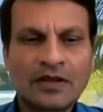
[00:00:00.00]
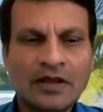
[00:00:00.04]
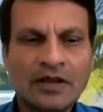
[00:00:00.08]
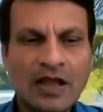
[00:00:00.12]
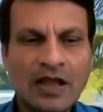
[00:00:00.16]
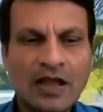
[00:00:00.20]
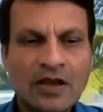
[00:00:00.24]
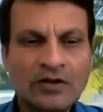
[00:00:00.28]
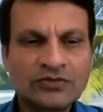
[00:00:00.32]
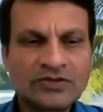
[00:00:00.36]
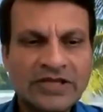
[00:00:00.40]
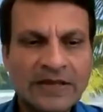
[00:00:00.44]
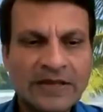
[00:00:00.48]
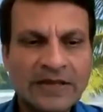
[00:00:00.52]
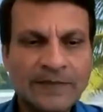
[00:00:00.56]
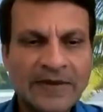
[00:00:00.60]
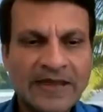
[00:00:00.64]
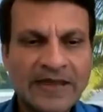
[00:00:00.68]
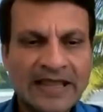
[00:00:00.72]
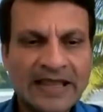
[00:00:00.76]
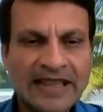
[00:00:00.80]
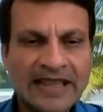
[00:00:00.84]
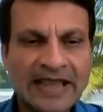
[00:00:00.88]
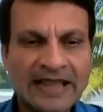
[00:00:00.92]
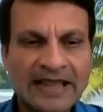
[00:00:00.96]

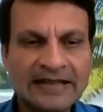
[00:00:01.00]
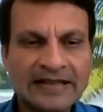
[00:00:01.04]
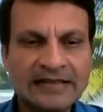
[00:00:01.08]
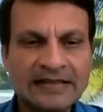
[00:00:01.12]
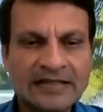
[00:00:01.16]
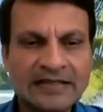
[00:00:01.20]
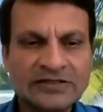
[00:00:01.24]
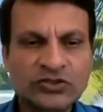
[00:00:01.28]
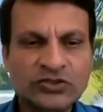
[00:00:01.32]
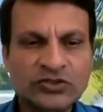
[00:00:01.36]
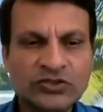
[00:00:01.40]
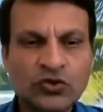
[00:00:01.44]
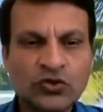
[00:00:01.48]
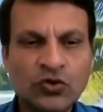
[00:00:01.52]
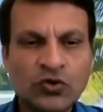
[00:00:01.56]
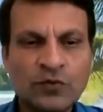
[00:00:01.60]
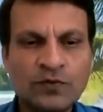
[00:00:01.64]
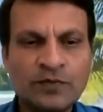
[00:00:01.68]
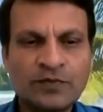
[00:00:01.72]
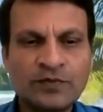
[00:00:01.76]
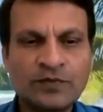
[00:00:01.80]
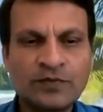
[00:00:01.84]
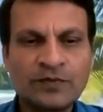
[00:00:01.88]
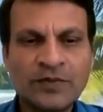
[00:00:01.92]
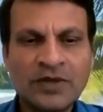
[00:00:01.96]
housekeeping and the
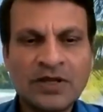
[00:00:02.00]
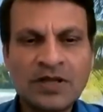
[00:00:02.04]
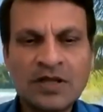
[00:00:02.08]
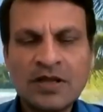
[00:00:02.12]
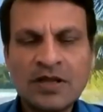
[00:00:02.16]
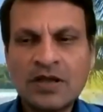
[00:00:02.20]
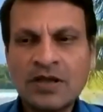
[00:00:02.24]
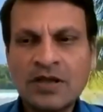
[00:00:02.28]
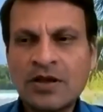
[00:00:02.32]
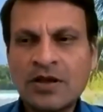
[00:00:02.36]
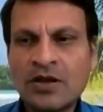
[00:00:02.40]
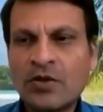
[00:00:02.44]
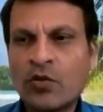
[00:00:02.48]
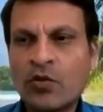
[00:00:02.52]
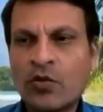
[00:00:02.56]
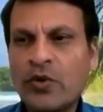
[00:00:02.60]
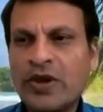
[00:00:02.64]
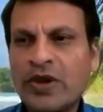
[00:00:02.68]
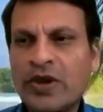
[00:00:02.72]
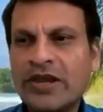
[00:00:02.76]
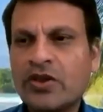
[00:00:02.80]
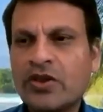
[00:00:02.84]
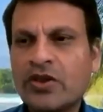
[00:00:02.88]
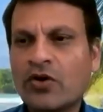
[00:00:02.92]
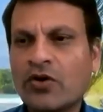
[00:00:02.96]
Zoom
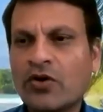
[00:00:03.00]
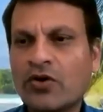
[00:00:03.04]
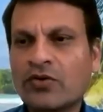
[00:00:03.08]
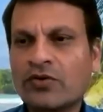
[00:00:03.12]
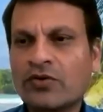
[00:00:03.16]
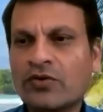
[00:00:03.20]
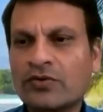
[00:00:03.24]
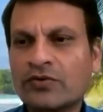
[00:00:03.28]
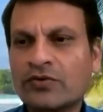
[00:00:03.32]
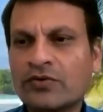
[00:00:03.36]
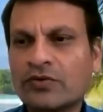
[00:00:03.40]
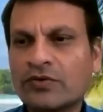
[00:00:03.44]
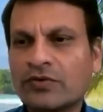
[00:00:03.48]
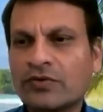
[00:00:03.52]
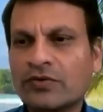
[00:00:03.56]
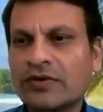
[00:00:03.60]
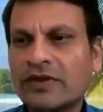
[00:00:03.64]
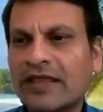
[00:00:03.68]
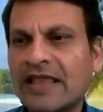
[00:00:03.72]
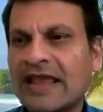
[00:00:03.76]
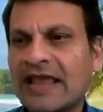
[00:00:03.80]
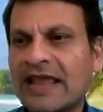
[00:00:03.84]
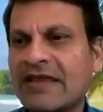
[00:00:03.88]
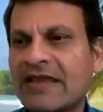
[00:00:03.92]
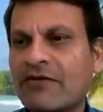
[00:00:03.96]
video.
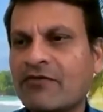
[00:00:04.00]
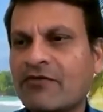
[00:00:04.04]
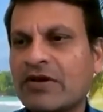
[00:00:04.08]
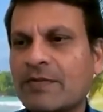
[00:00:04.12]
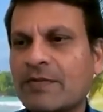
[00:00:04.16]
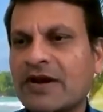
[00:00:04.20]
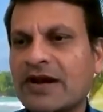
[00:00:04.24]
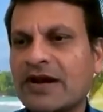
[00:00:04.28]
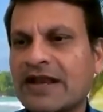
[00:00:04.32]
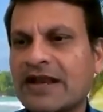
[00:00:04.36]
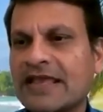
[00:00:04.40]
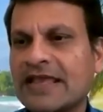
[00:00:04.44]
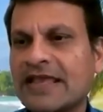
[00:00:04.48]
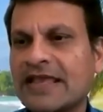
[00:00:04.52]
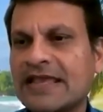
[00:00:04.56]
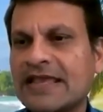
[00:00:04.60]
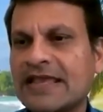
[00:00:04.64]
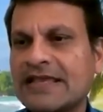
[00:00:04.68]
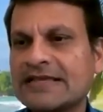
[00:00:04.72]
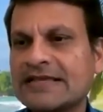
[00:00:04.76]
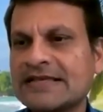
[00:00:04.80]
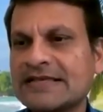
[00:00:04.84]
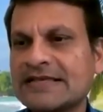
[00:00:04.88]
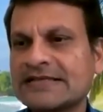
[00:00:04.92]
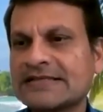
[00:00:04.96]
Can everybody
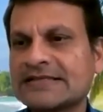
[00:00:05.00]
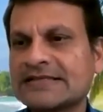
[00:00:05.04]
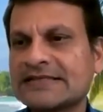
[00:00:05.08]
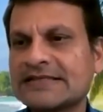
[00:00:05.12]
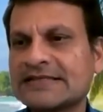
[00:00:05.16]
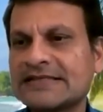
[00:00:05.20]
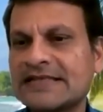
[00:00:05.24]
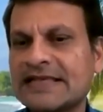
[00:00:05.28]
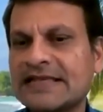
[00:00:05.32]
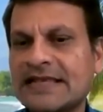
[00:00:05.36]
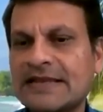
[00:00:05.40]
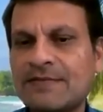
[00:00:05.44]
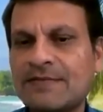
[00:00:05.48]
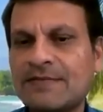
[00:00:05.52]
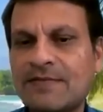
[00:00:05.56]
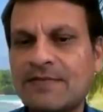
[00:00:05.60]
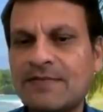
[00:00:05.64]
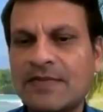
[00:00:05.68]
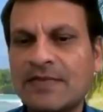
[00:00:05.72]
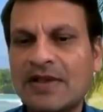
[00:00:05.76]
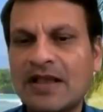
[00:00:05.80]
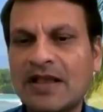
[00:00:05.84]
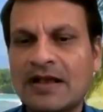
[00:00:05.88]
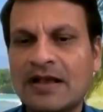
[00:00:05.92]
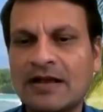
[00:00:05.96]
see?
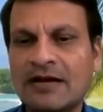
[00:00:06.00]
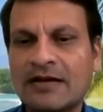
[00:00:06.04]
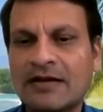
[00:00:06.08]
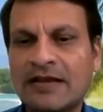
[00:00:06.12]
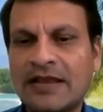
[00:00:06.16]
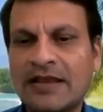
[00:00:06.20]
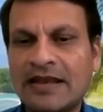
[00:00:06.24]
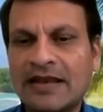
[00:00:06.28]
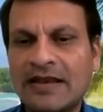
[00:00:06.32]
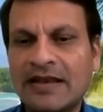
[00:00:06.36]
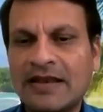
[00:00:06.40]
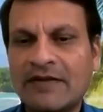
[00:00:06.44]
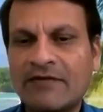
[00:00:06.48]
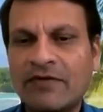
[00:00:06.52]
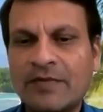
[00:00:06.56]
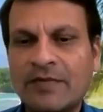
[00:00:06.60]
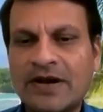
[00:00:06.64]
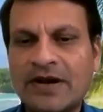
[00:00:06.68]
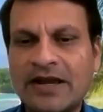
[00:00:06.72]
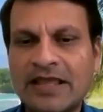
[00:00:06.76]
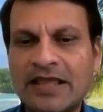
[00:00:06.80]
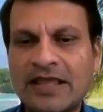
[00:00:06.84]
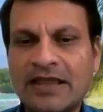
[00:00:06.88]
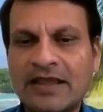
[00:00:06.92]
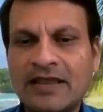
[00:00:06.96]
Can
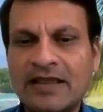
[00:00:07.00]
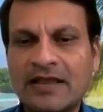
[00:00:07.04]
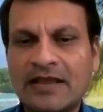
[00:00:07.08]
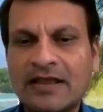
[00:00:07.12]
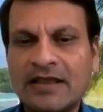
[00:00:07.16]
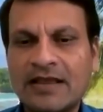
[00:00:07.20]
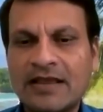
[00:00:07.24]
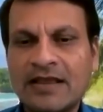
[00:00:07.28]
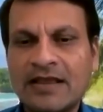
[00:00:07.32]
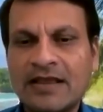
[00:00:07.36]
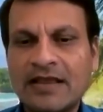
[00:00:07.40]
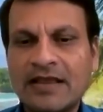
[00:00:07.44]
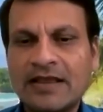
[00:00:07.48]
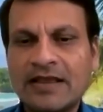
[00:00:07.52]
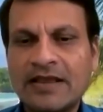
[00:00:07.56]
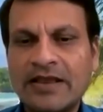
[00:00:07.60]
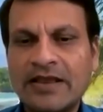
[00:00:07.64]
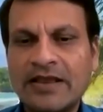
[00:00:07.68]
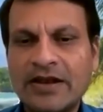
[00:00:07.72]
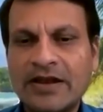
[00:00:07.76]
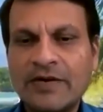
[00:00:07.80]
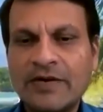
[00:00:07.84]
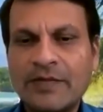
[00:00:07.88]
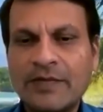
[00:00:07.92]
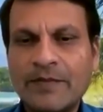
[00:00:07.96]
everybody
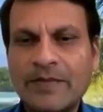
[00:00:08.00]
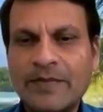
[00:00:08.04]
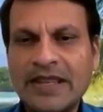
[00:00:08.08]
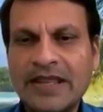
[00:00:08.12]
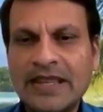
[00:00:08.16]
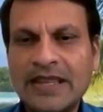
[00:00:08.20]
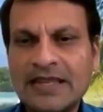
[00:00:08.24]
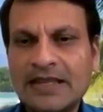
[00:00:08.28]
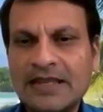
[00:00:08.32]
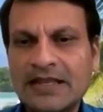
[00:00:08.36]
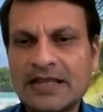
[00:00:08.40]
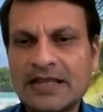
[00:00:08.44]
hear me?